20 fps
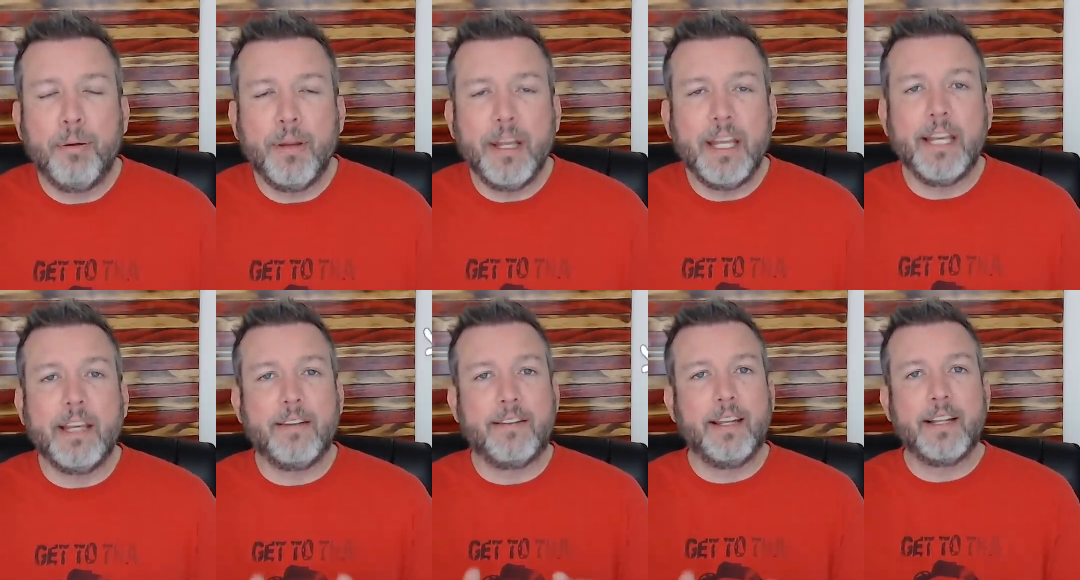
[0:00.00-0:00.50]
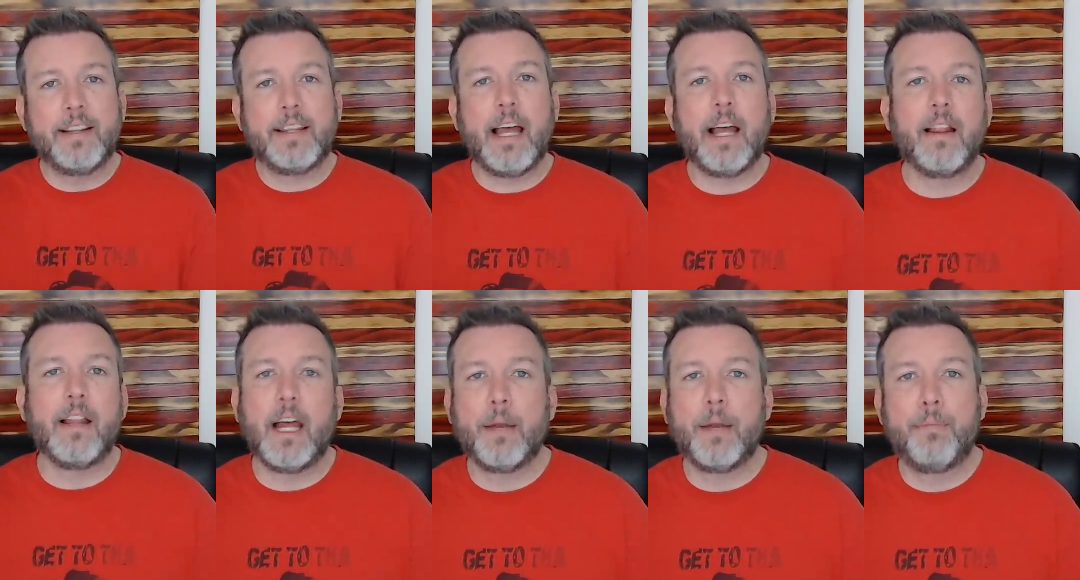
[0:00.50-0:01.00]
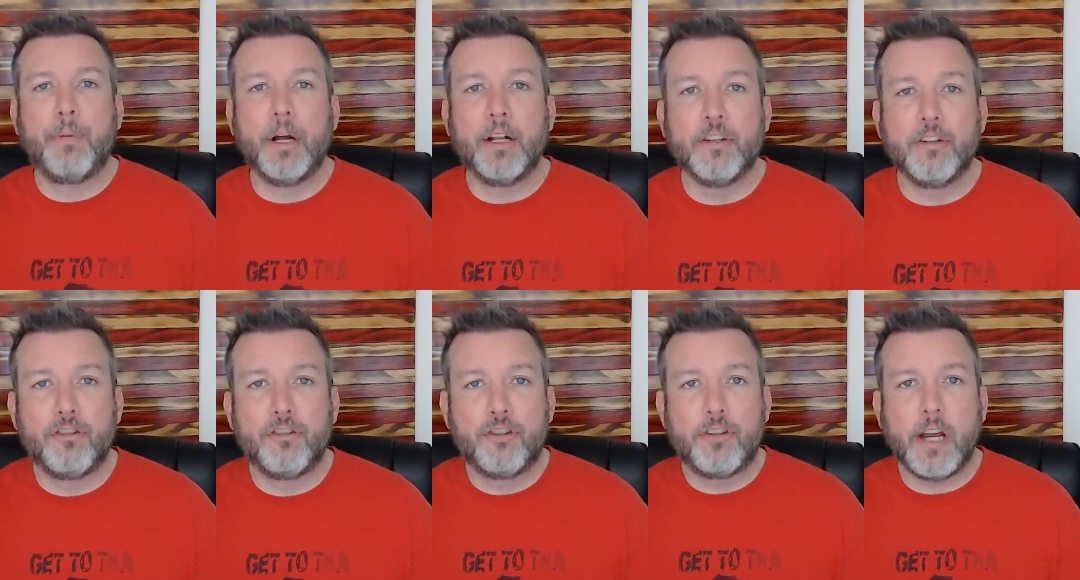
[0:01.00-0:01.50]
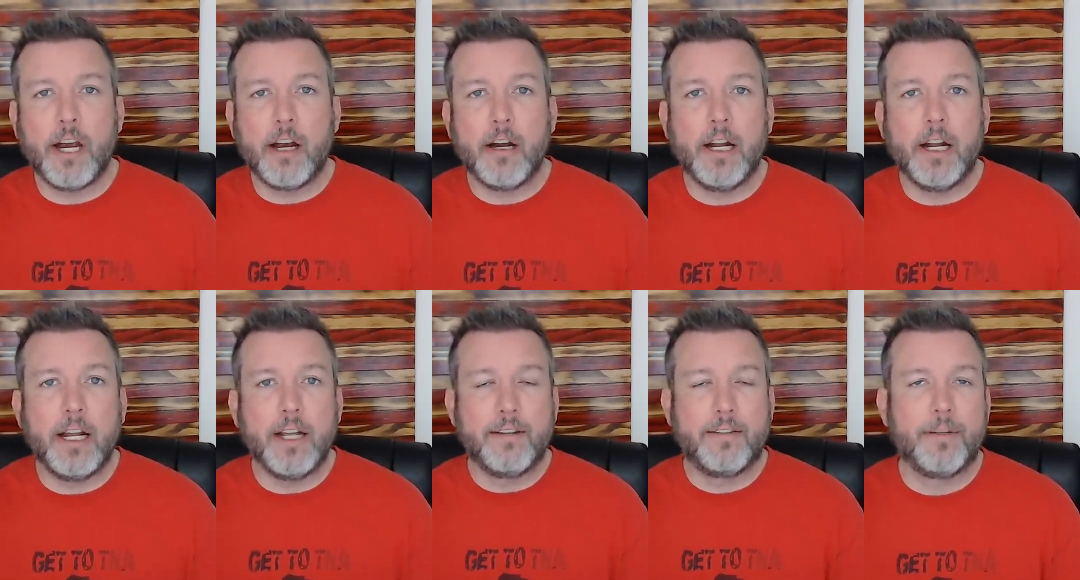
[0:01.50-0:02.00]
Please hit that like button, share,
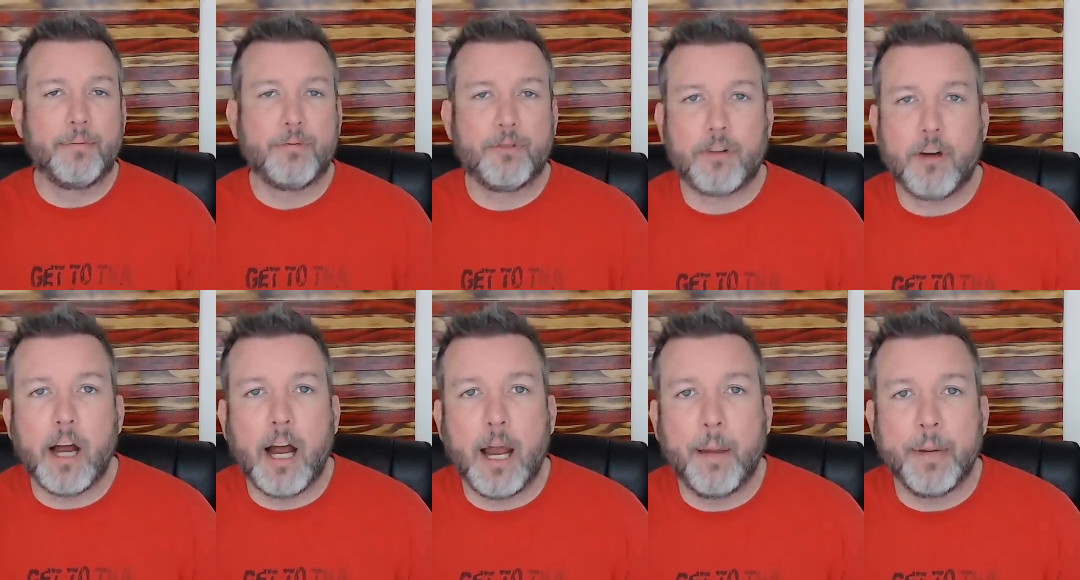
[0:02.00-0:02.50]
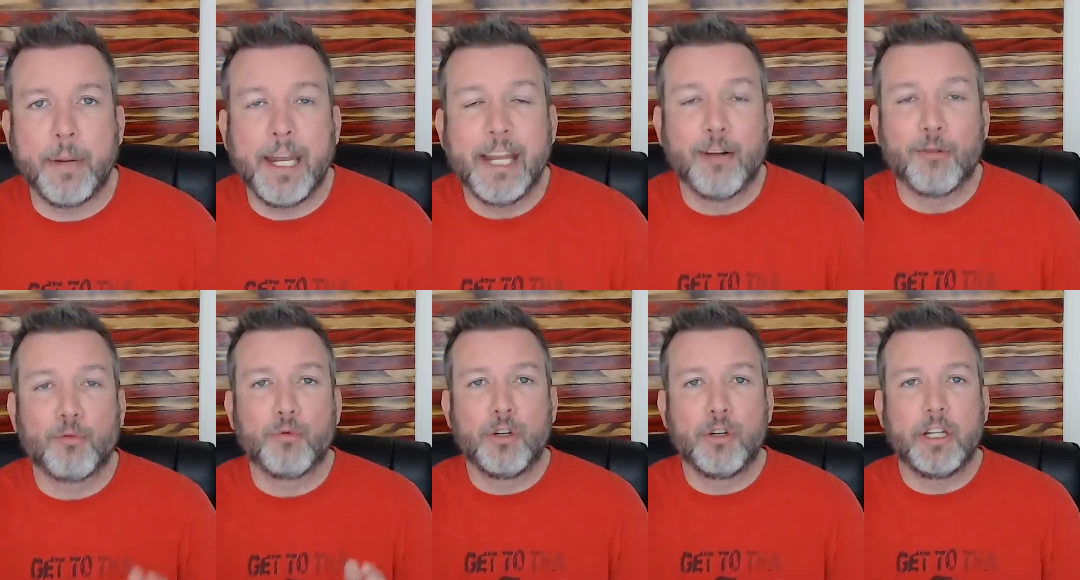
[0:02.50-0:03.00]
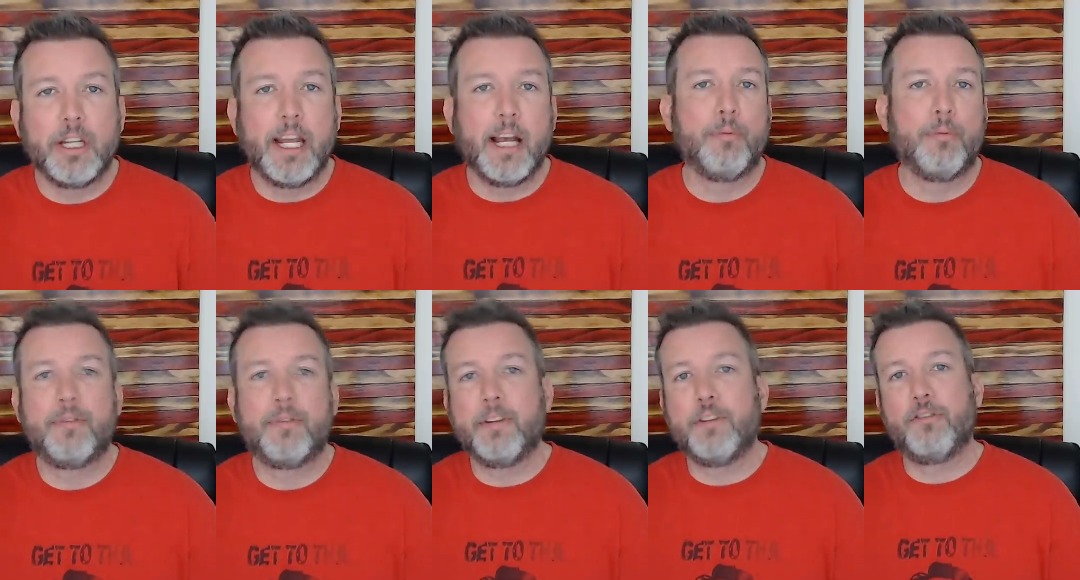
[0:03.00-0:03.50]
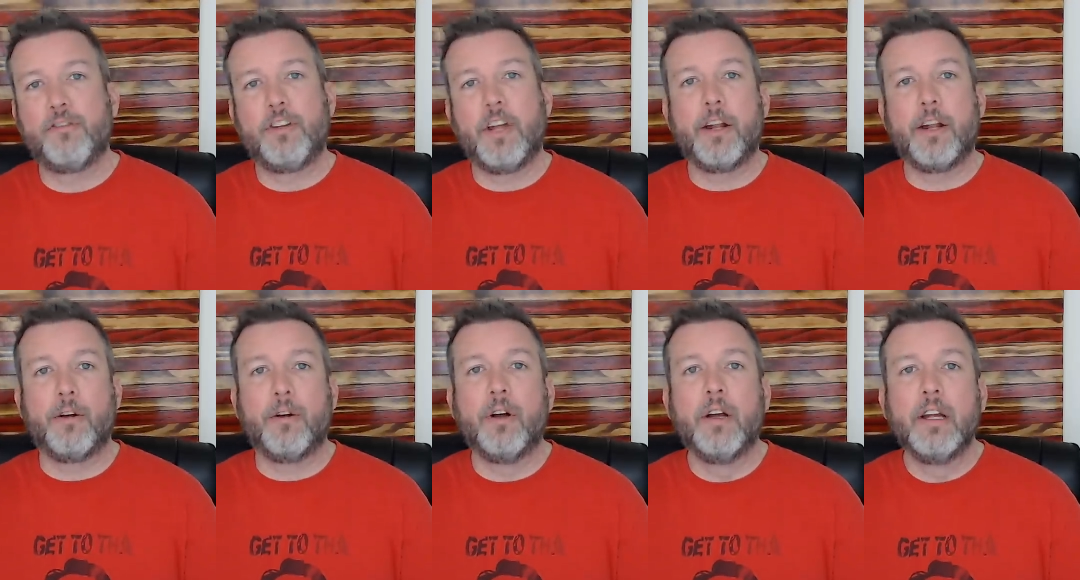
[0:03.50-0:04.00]
and subscribe. It really helps this
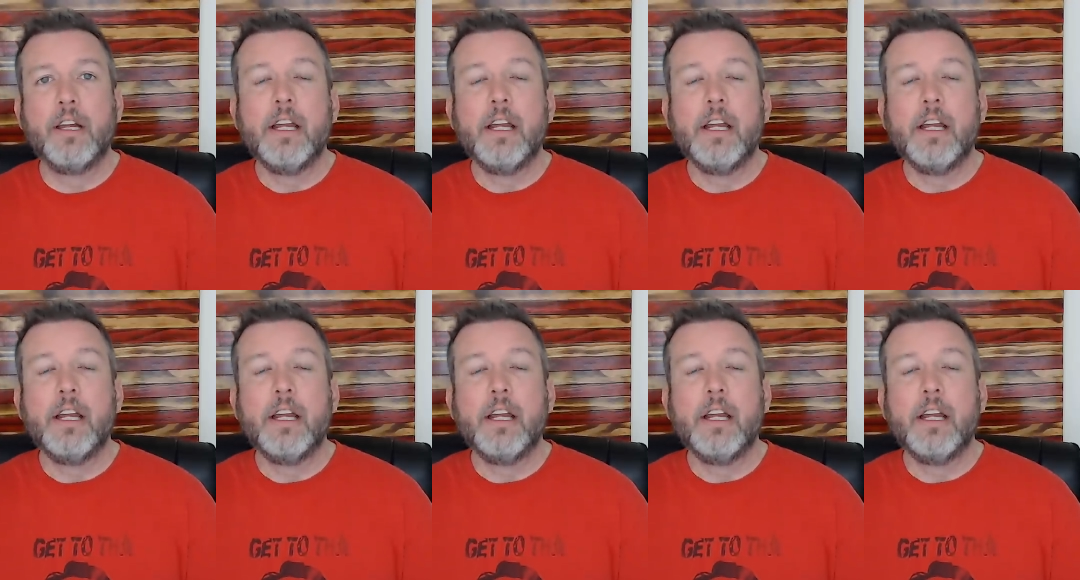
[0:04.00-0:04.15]
channel.